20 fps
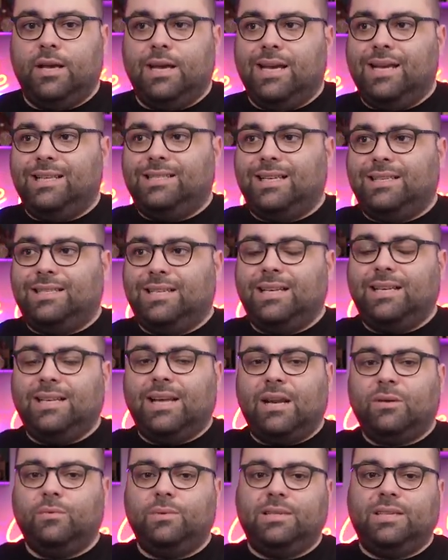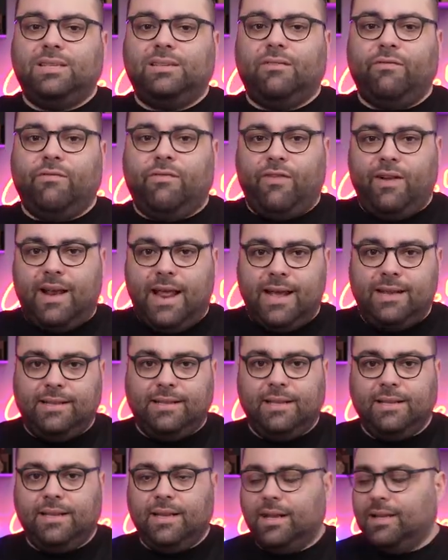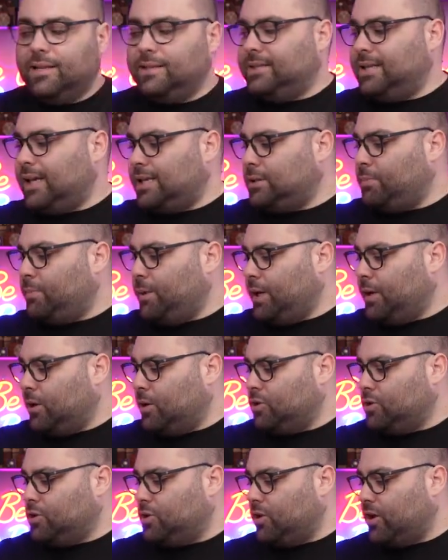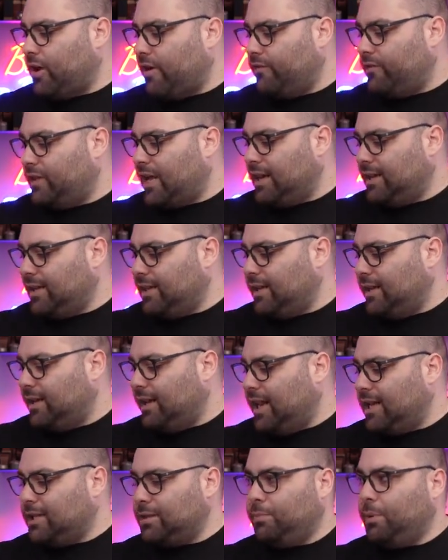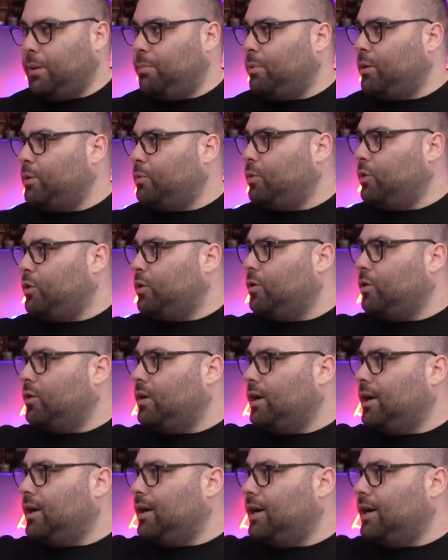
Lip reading: It's a CTR which is inflated just because you have targeted less people with your